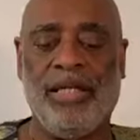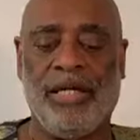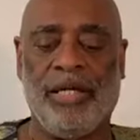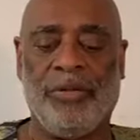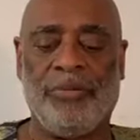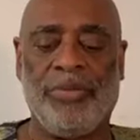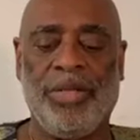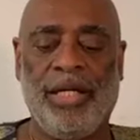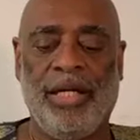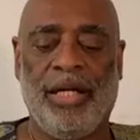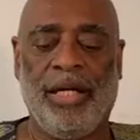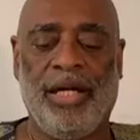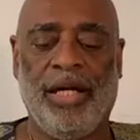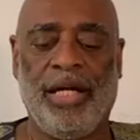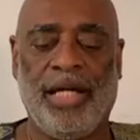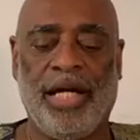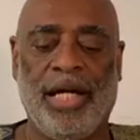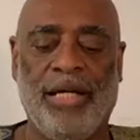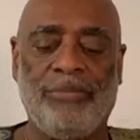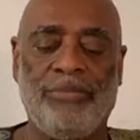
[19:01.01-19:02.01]
them
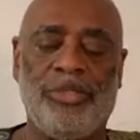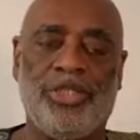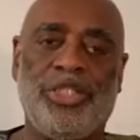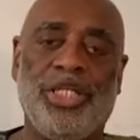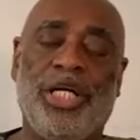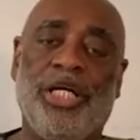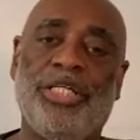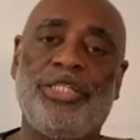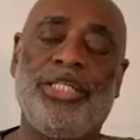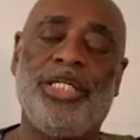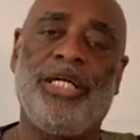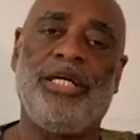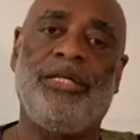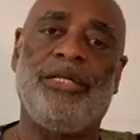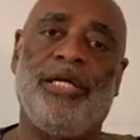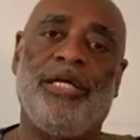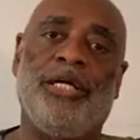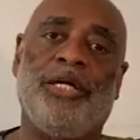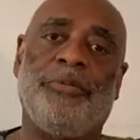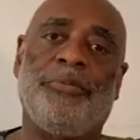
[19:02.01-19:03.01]
and I'm judging
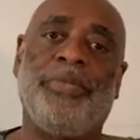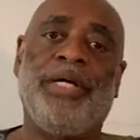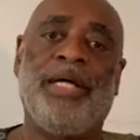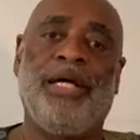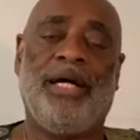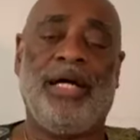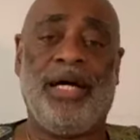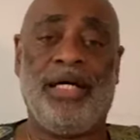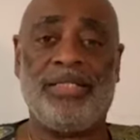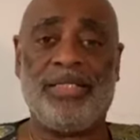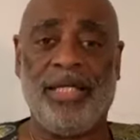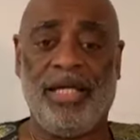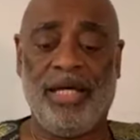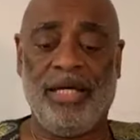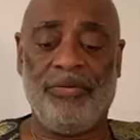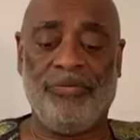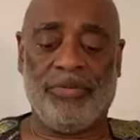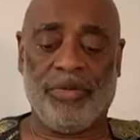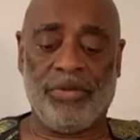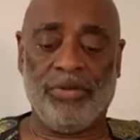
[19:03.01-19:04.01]
them as
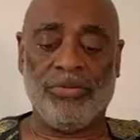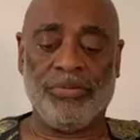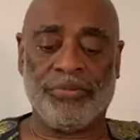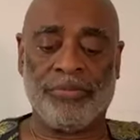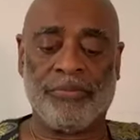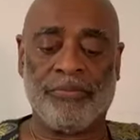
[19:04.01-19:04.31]
evil.